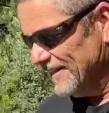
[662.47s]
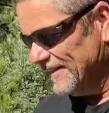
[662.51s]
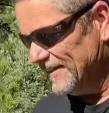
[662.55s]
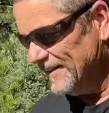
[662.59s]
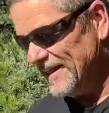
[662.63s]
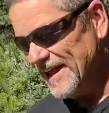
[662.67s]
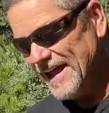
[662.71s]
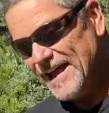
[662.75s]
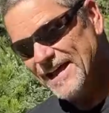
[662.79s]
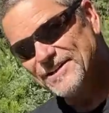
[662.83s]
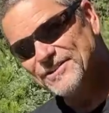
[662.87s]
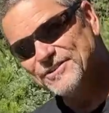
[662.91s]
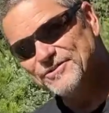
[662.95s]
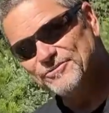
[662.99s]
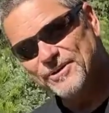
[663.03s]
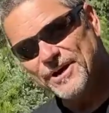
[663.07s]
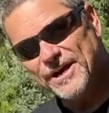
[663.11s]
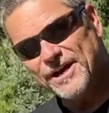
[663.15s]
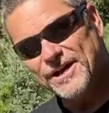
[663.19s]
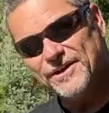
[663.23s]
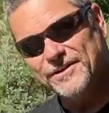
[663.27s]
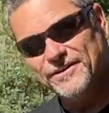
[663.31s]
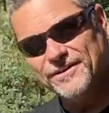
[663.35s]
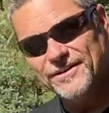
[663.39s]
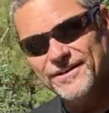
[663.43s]
last
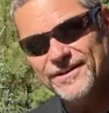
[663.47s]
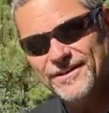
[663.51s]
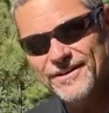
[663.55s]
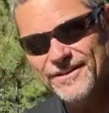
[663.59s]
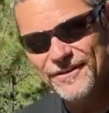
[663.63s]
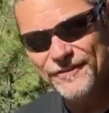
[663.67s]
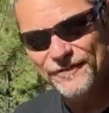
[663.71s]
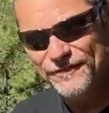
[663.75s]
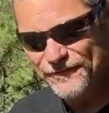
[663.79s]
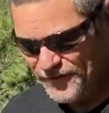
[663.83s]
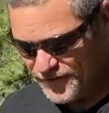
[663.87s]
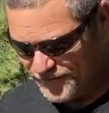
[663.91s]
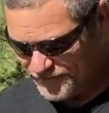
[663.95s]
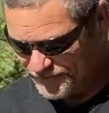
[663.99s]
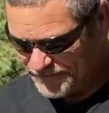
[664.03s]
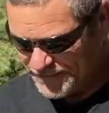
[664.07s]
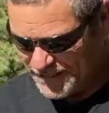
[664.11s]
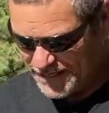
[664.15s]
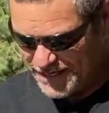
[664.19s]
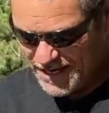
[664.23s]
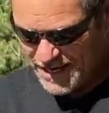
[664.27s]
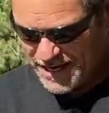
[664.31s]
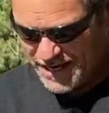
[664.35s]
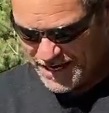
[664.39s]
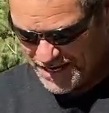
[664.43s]
round, the
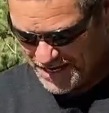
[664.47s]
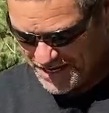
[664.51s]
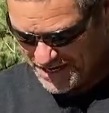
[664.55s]
50.